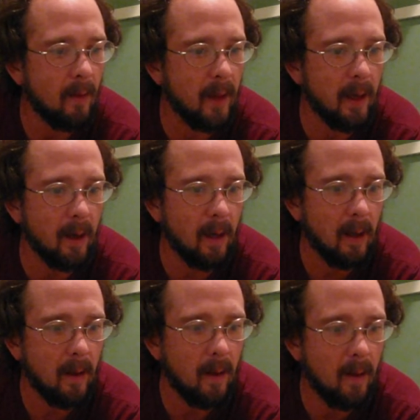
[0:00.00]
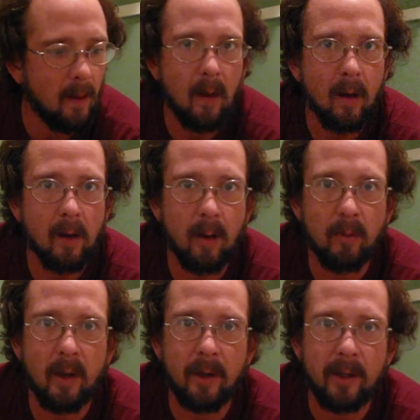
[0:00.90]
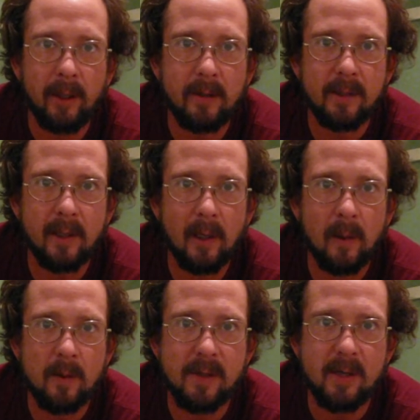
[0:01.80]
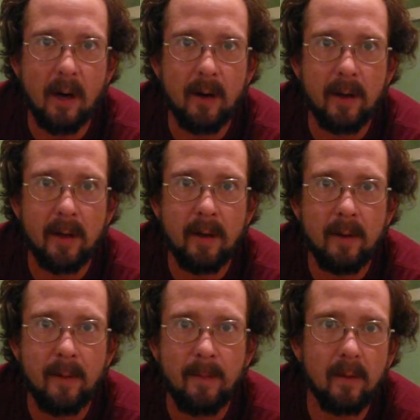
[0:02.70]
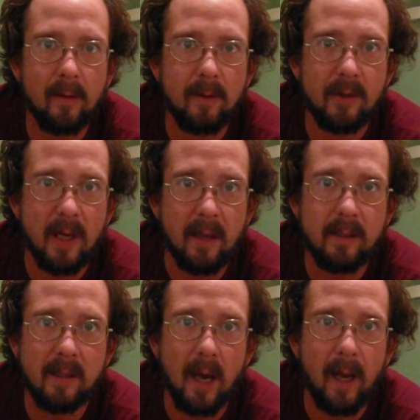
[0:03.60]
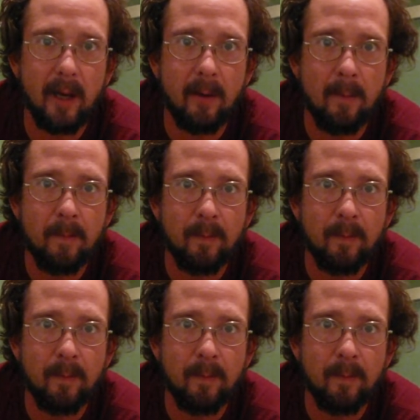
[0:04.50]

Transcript: that a couple hundred years ago started the genocide